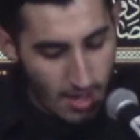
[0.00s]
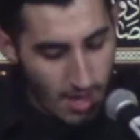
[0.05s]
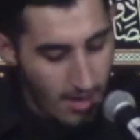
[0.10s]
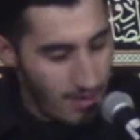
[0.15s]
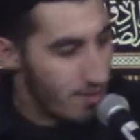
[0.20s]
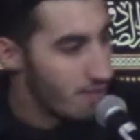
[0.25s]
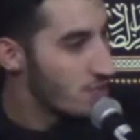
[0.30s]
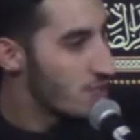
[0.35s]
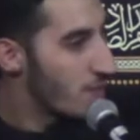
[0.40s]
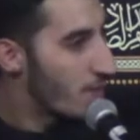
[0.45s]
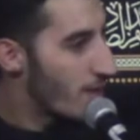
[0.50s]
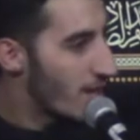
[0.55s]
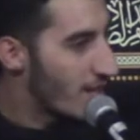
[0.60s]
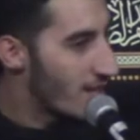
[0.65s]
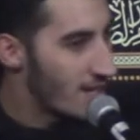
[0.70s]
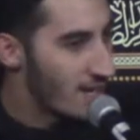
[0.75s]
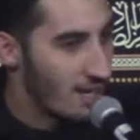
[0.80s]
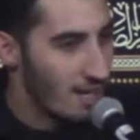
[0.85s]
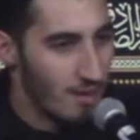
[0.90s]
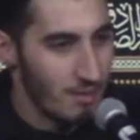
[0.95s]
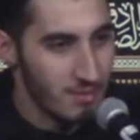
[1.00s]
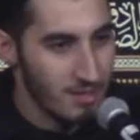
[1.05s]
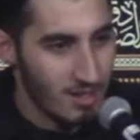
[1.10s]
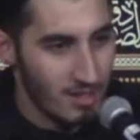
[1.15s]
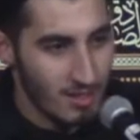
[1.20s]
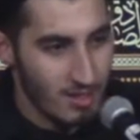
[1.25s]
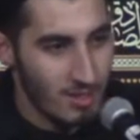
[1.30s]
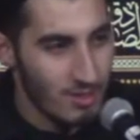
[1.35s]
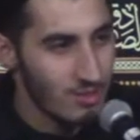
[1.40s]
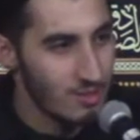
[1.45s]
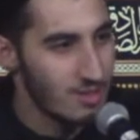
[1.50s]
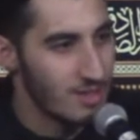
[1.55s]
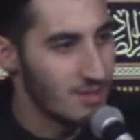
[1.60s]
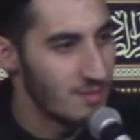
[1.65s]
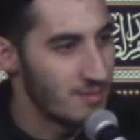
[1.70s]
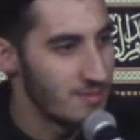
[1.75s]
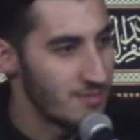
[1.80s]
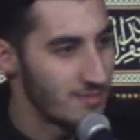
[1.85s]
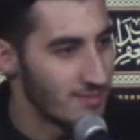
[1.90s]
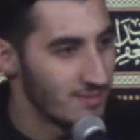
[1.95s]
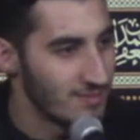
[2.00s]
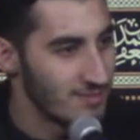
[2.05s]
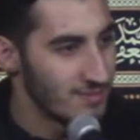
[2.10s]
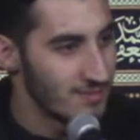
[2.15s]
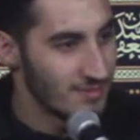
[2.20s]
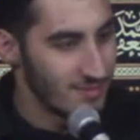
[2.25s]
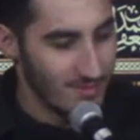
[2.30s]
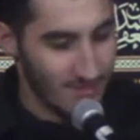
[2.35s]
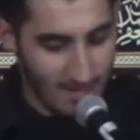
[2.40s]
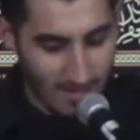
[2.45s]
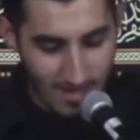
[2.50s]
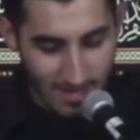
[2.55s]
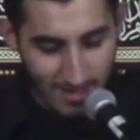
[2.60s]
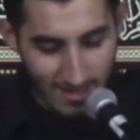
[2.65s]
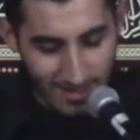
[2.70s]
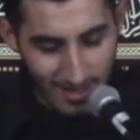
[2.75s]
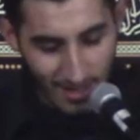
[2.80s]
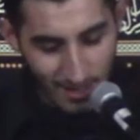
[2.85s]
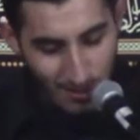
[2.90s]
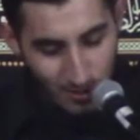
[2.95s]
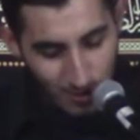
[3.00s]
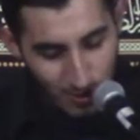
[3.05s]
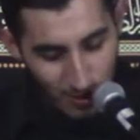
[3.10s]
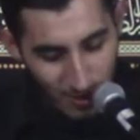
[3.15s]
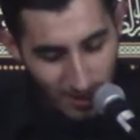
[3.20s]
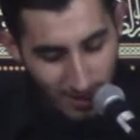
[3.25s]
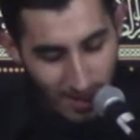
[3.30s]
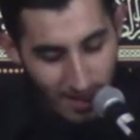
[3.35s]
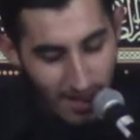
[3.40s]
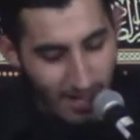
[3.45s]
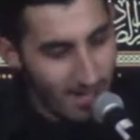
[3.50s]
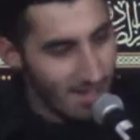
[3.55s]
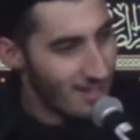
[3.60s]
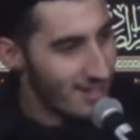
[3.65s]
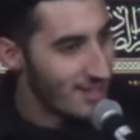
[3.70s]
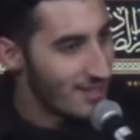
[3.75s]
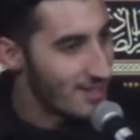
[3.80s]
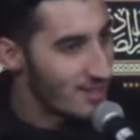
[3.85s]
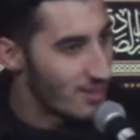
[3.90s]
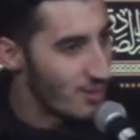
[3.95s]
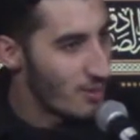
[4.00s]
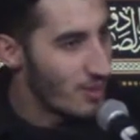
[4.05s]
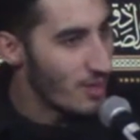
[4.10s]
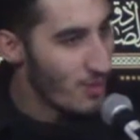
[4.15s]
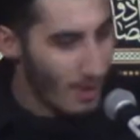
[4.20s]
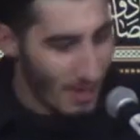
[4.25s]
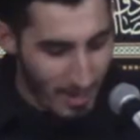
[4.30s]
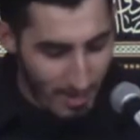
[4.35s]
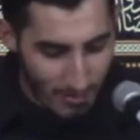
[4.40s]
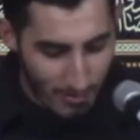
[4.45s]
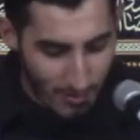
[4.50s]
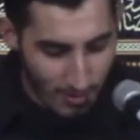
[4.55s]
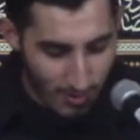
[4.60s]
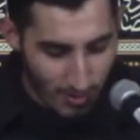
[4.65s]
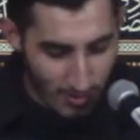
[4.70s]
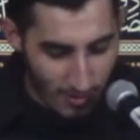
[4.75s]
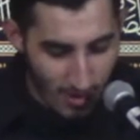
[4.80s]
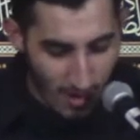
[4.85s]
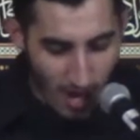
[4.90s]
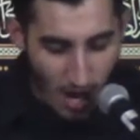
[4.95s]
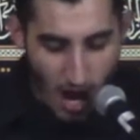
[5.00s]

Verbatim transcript: And then Jibra'il comes and he tells him, Ya Rasulullah, what are you waiting for?